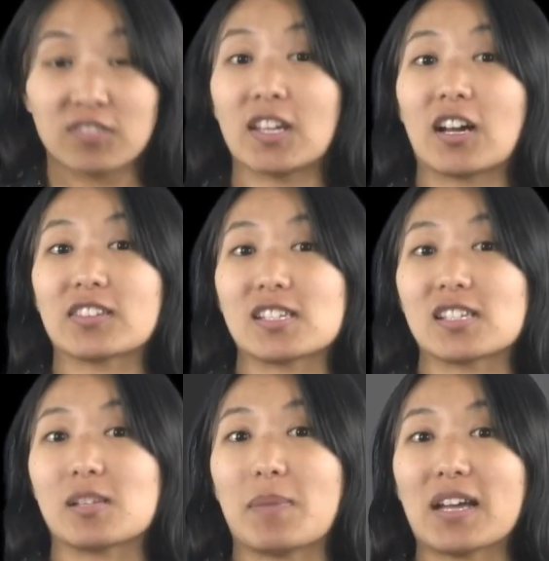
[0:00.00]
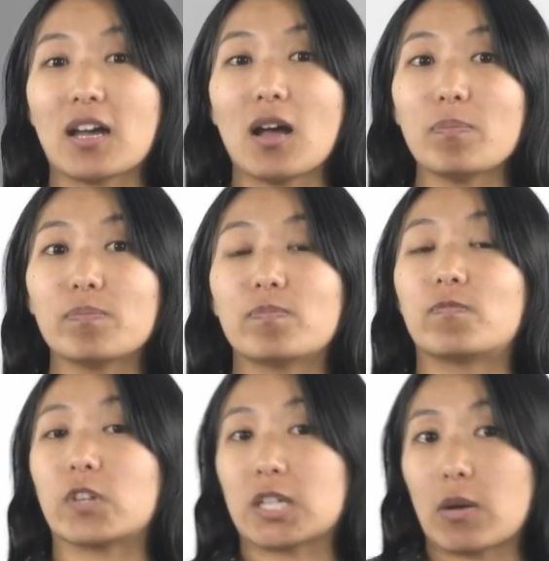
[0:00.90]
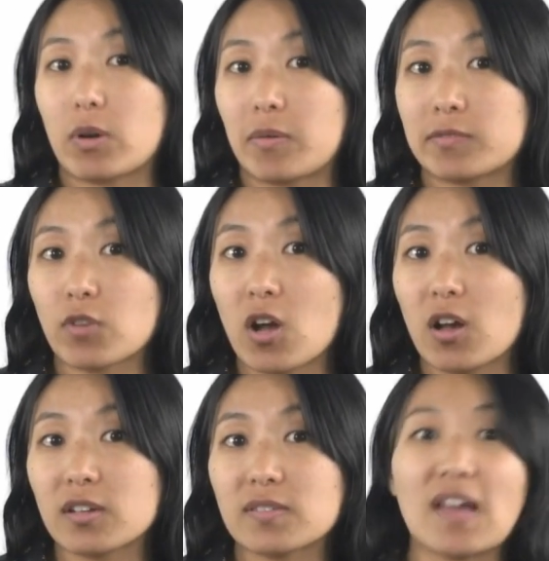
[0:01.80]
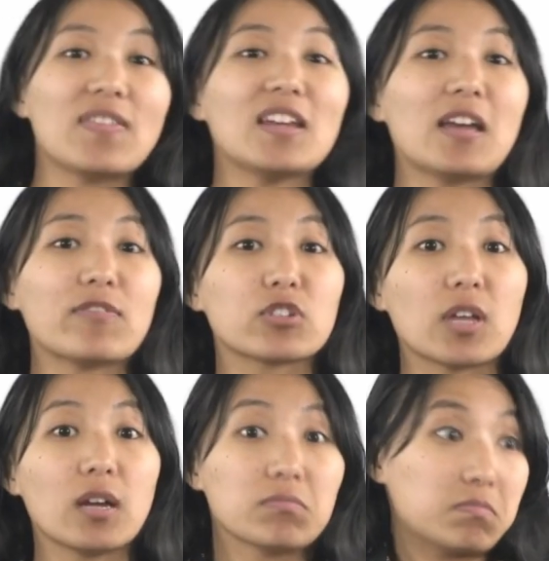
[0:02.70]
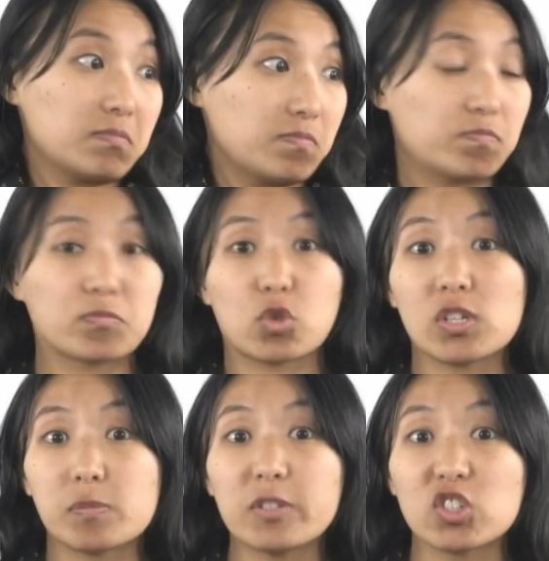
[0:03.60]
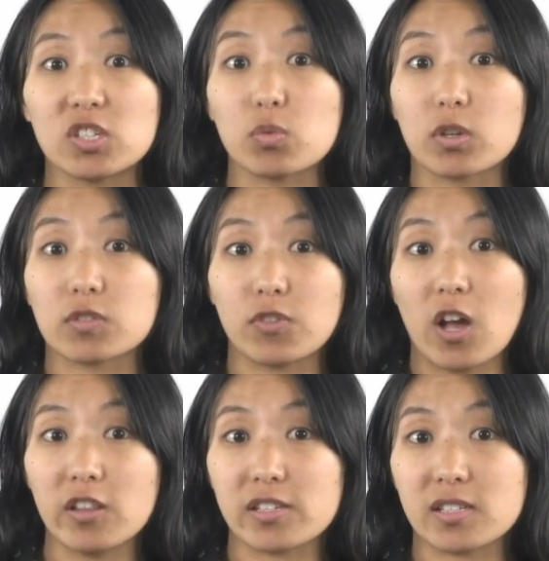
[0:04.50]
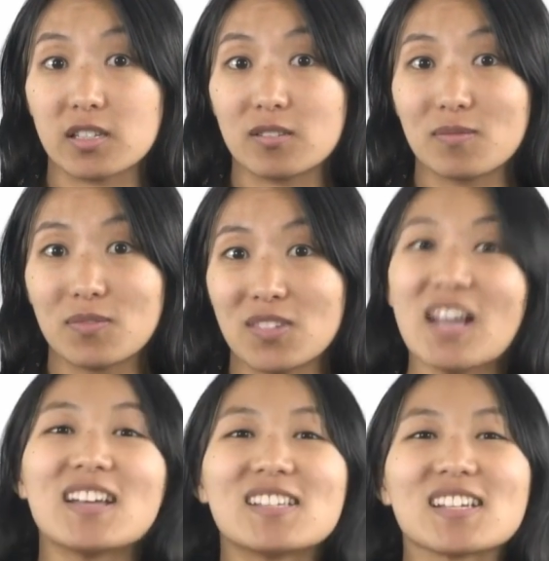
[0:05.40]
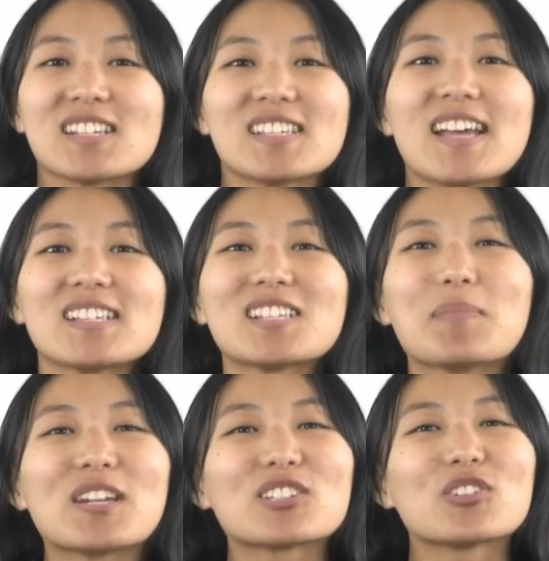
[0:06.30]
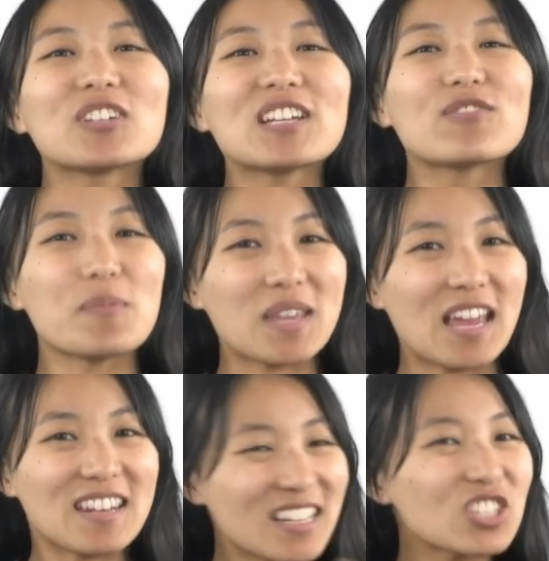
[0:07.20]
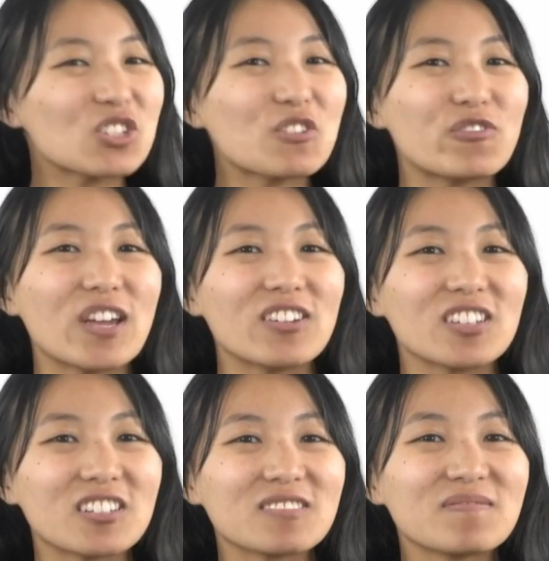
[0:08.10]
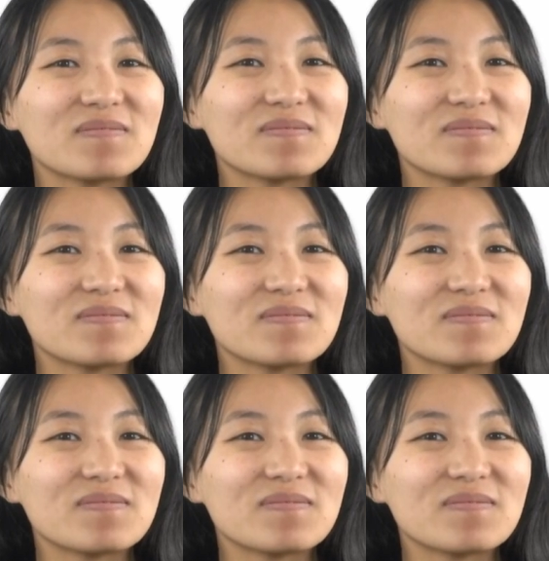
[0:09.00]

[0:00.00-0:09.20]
They got the system back up, figured out what went wrong, and then after that, transmissions worked flawlessly. Success meant learning from the initial failure.